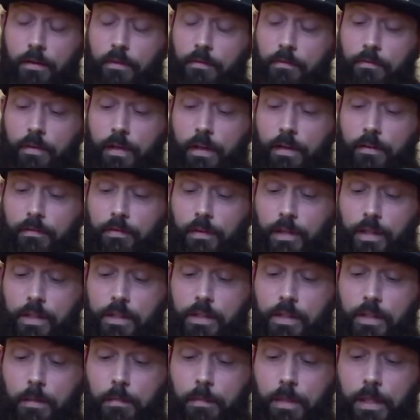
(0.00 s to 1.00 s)
very
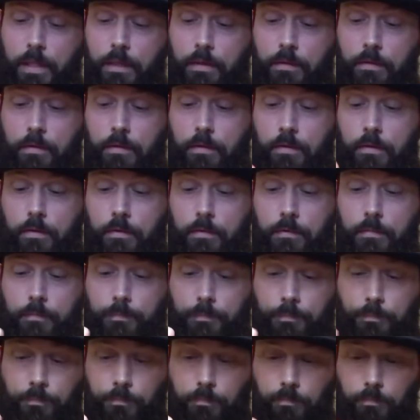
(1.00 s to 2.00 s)
fresh. I mean,
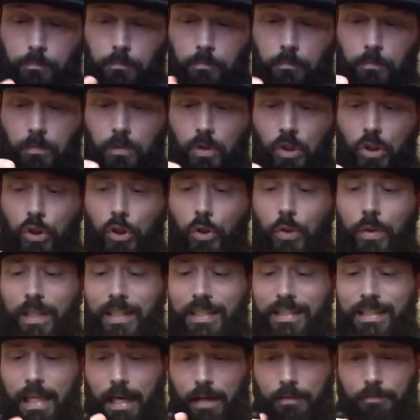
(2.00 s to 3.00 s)
you
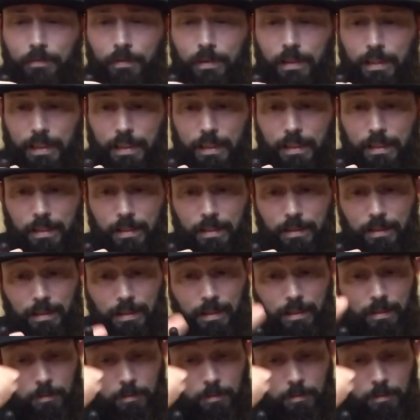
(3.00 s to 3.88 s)
can definitely get the